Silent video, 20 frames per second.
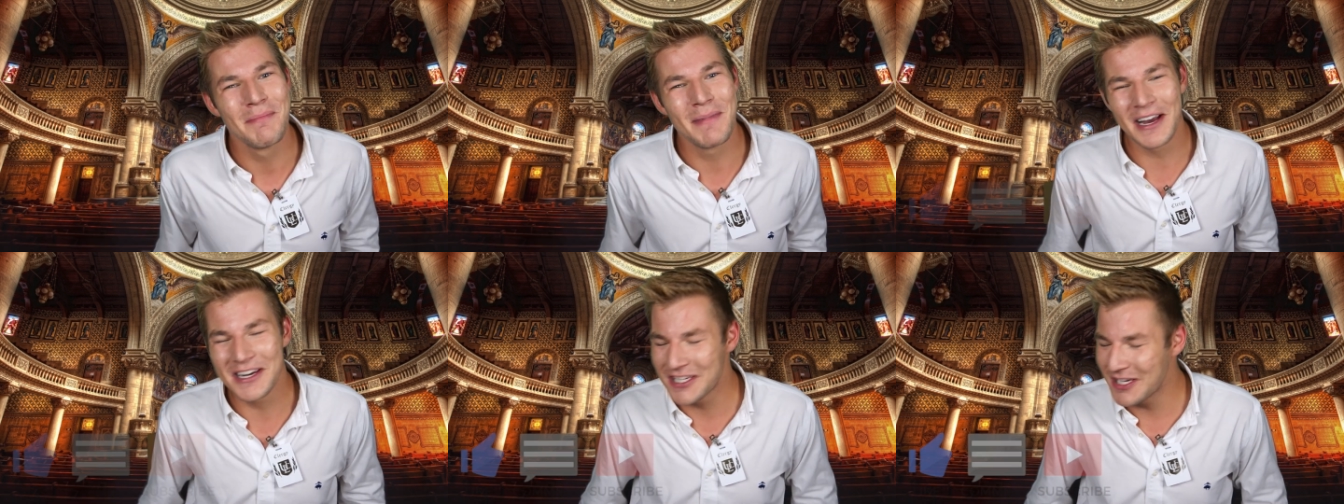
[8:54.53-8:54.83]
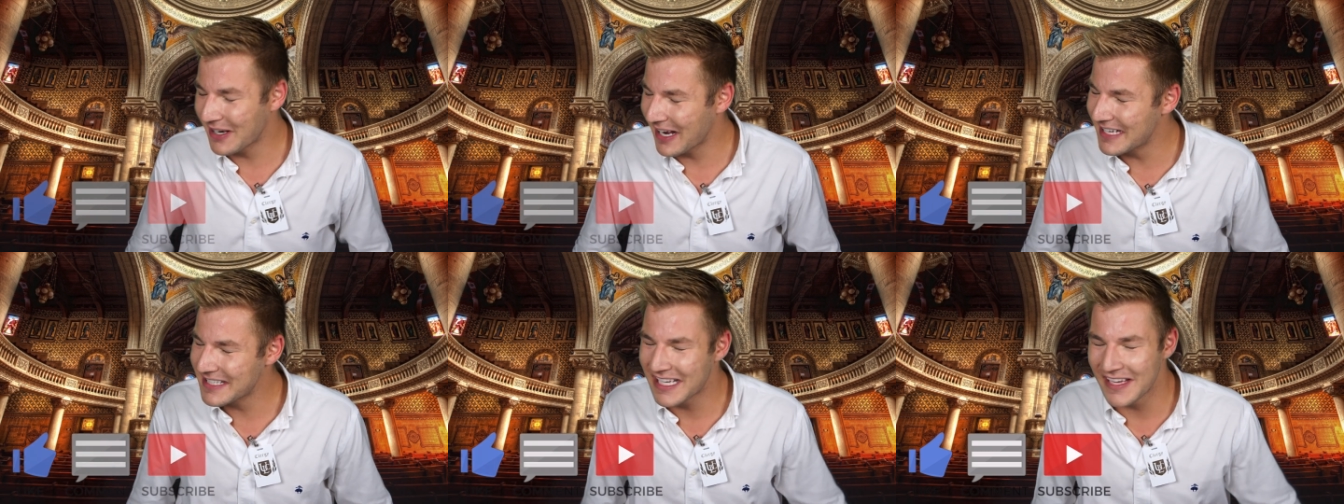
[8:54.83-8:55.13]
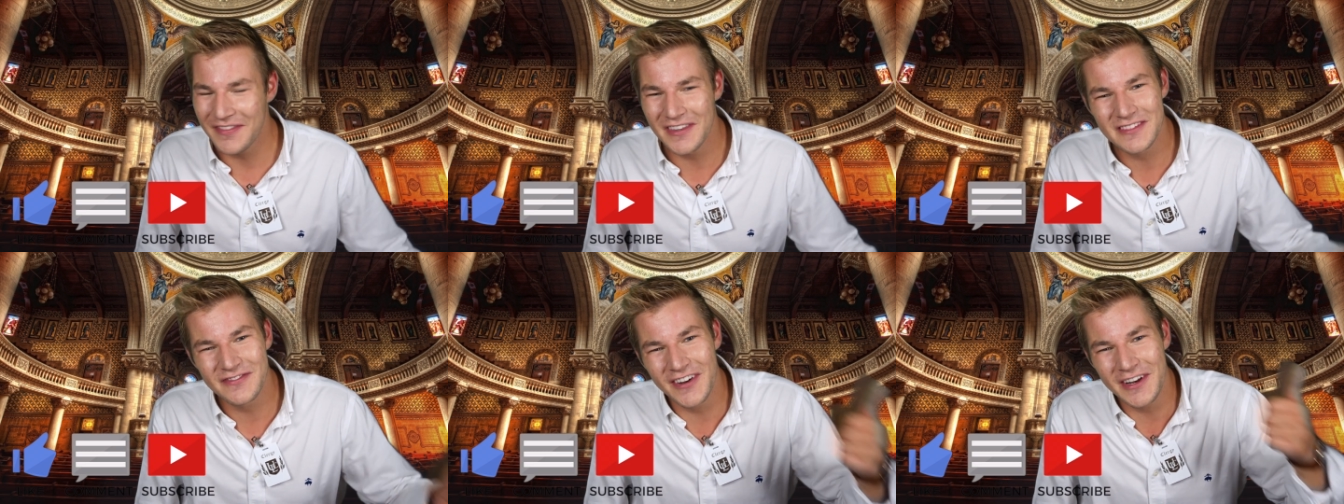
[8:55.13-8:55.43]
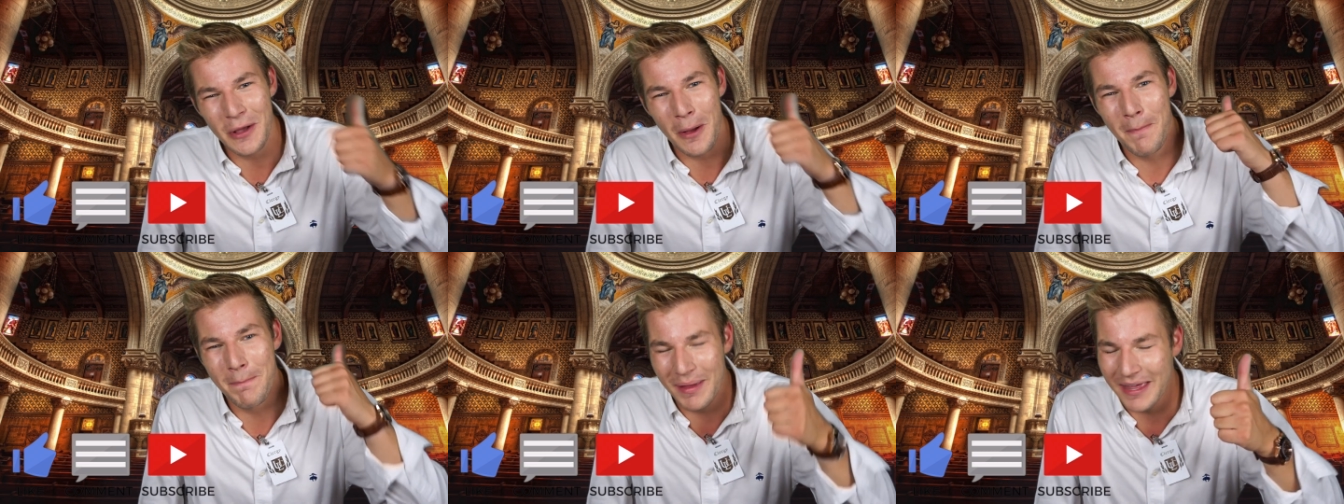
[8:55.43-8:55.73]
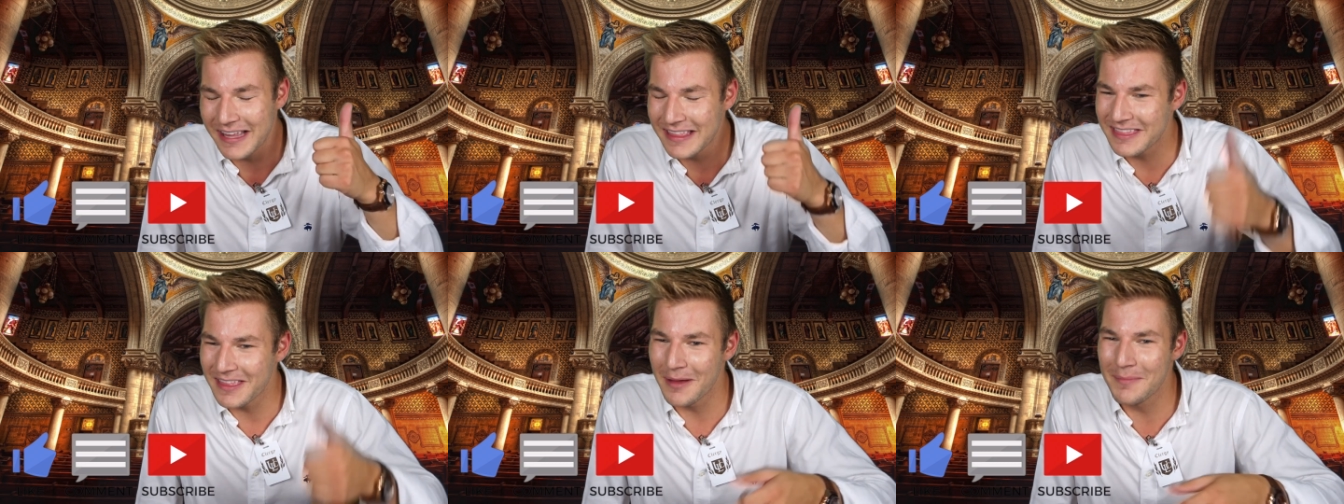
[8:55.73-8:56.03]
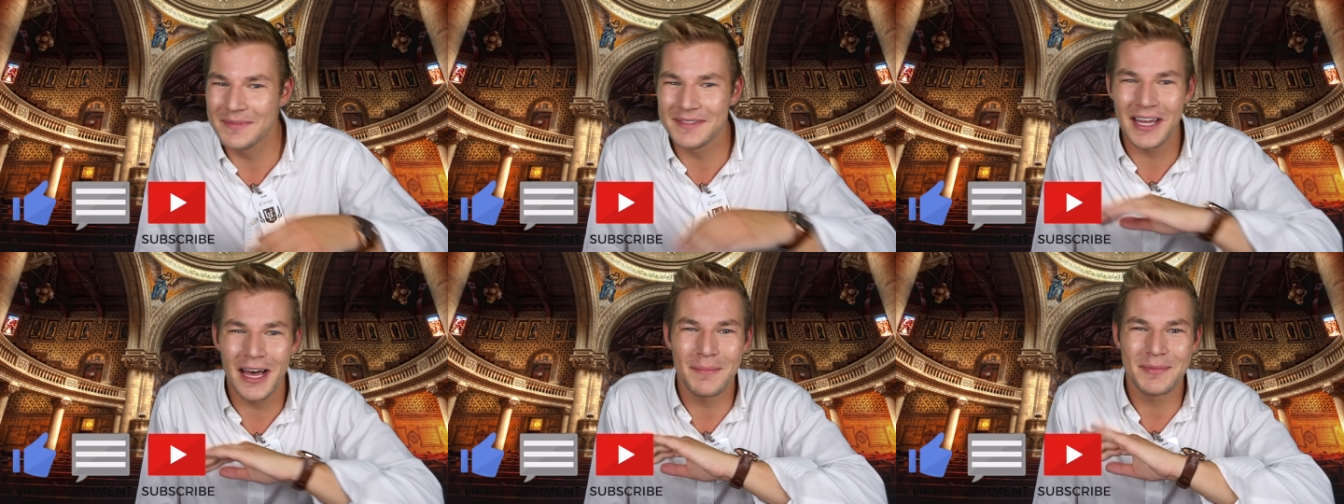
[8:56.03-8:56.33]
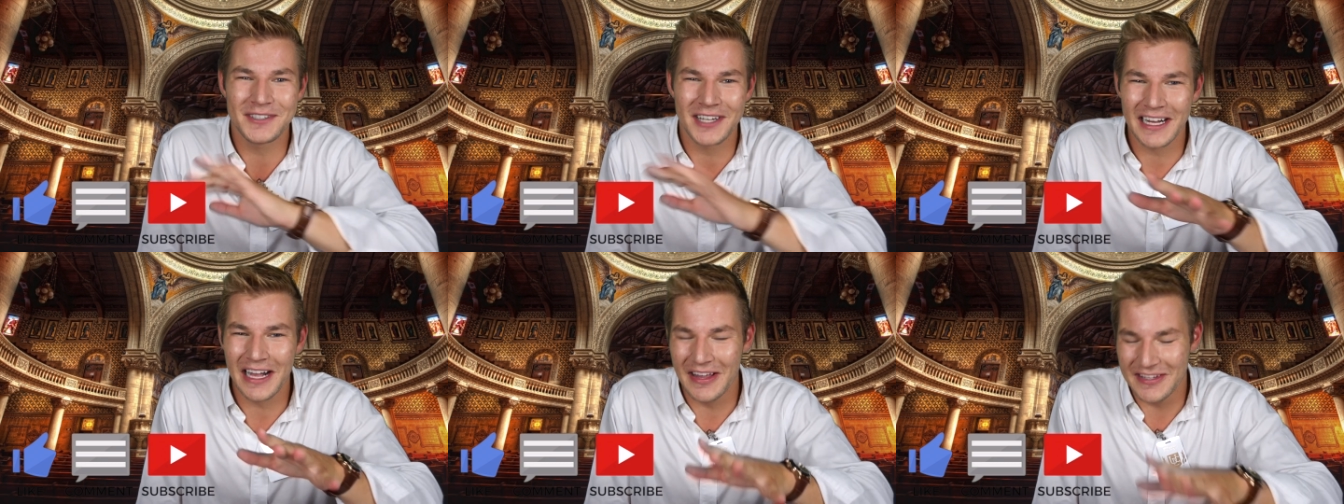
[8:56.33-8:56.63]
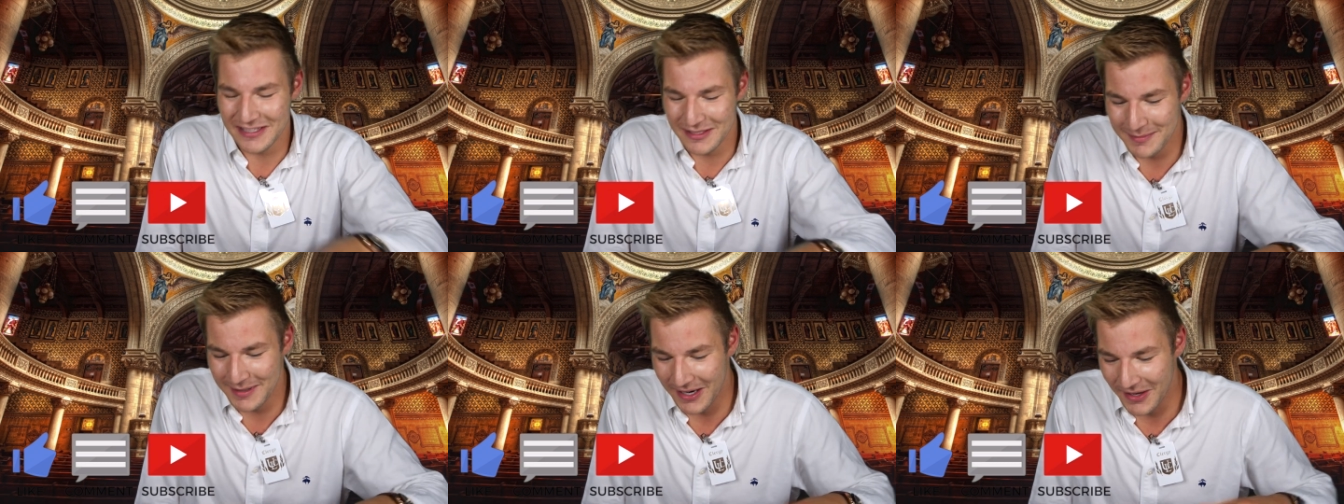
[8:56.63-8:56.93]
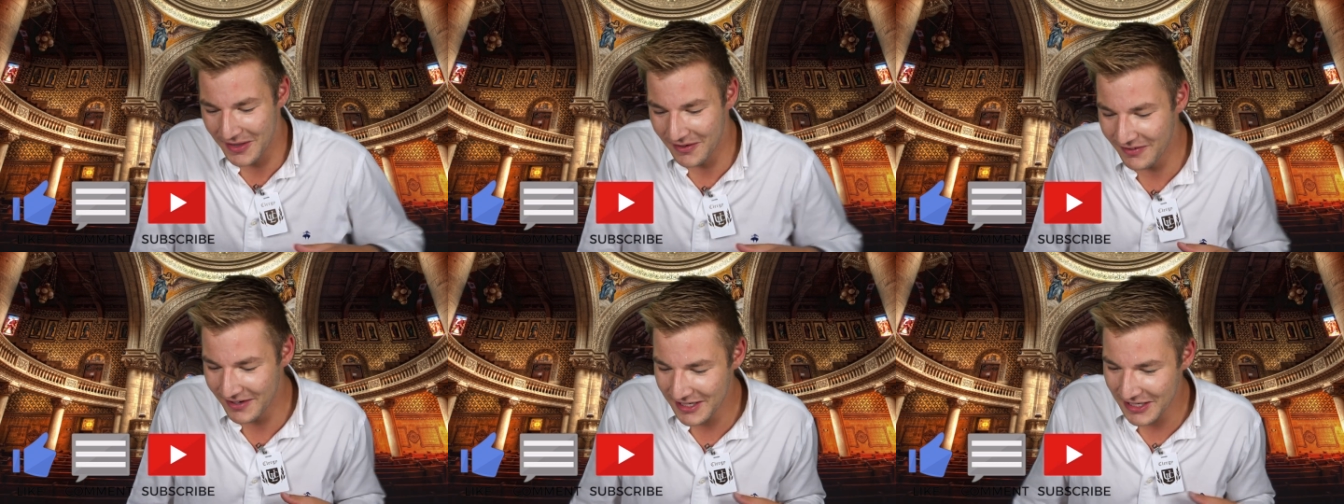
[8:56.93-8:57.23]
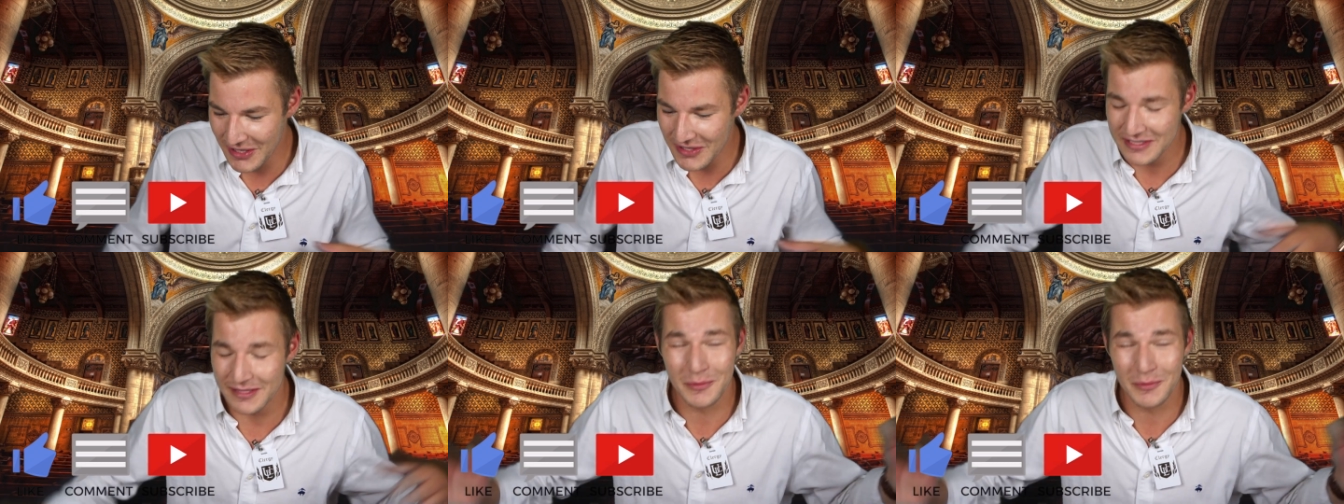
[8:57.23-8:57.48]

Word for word: Make sure you guys give this video a big thumbs up. Check out some of my other videos.